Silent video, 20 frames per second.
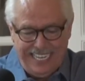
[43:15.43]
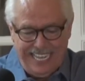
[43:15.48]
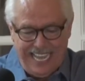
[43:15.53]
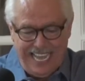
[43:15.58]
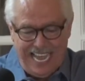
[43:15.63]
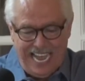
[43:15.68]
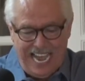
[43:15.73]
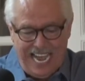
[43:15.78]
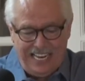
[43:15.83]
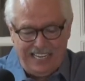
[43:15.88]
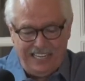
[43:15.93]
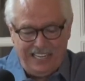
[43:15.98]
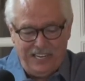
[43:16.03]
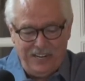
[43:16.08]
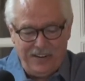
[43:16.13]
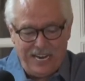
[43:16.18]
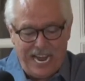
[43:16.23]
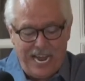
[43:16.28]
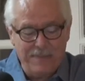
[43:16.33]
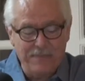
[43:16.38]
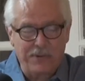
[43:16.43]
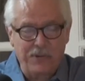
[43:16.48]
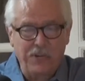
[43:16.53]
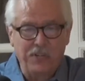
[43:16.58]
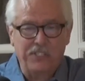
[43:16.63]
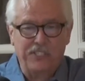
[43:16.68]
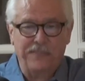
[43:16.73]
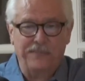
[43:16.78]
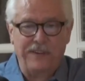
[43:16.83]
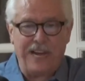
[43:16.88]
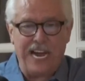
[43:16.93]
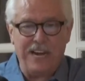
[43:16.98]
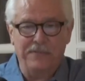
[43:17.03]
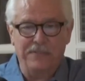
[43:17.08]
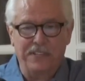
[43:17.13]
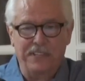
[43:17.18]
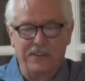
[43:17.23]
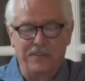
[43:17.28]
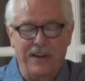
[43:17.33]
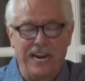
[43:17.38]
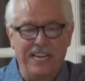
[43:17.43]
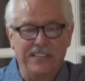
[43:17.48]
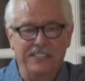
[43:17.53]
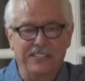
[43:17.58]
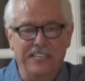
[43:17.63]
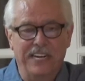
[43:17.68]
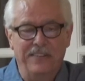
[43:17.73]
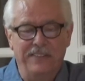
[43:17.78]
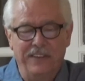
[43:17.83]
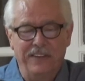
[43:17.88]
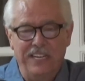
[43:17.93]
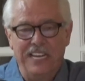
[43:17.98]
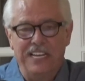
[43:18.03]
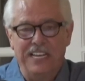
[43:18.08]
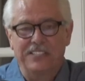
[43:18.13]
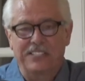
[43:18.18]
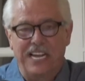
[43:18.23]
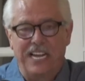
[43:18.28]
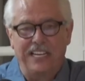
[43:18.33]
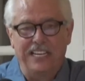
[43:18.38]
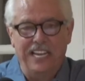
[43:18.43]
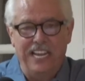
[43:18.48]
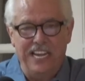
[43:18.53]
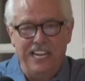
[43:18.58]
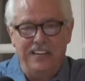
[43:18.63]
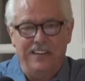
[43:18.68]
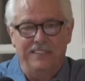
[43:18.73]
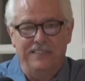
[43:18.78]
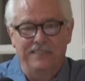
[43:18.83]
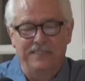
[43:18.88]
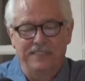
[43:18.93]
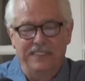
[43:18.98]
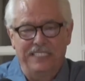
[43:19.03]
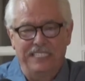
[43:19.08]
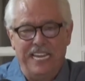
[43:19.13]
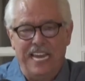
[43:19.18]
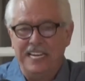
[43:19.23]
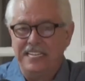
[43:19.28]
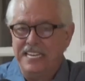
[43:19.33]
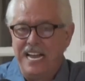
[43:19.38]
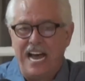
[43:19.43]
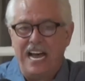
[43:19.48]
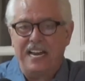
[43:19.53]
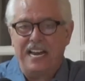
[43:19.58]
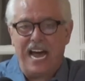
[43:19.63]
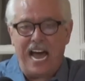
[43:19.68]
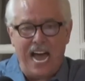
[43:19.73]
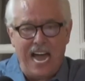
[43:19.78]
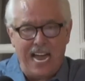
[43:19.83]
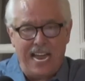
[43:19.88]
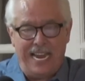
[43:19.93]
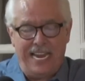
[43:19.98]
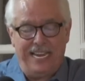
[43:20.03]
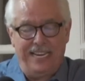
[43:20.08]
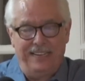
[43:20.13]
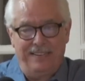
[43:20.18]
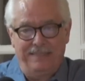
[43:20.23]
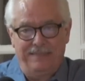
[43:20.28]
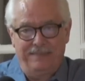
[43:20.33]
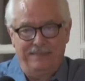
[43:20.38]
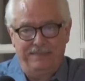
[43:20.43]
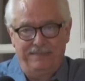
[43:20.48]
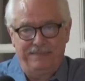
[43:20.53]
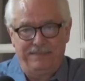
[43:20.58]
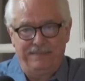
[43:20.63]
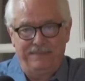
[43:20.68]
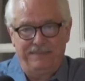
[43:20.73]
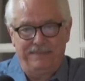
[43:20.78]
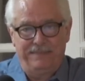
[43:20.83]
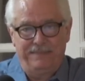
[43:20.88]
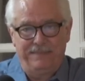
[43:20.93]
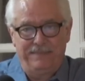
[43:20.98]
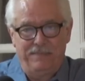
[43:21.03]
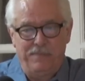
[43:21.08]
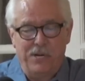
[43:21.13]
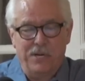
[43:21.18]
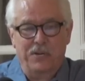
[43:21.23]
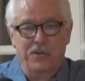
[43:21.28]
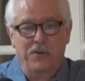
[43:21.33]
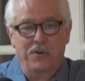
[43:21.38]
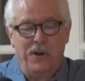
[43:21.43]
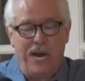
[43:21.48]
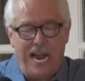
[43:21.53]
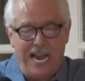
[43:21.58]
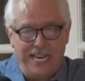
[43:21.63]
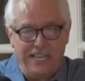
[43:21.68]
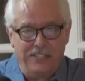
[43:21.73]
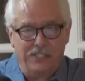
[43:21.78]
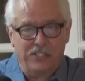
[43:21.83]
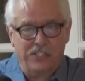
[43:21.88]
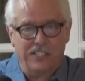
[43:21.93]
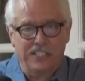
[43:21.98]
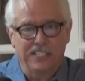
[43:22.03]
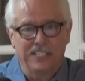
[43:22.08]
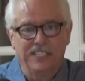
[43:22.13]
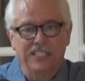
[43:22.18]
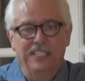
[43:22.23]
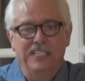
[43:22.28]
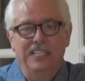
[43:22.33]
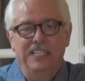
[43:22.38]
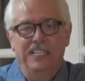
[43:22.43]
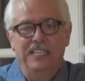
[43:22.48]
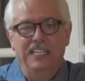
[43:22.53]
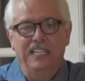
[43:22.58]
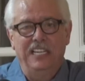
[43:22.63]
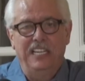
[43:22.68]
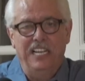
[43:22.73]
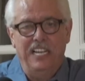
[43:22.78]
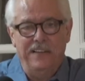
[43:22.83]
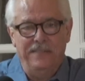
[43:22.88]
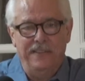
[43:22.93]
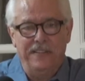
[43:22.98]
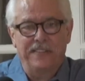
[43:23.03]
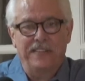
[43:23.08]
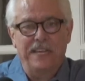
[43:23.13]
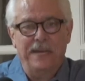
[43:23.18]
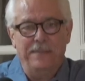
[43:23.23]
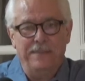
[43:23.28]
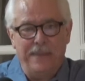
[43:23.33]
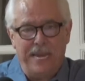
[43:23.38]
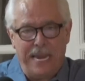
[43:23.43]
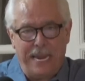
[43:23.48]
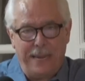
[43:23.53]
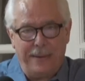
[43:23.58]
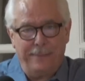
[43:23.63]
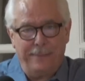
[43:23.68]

Hallelujah. I'm crucified with Christ, nevertheless I live. Yet not I, but Christ liveth in me.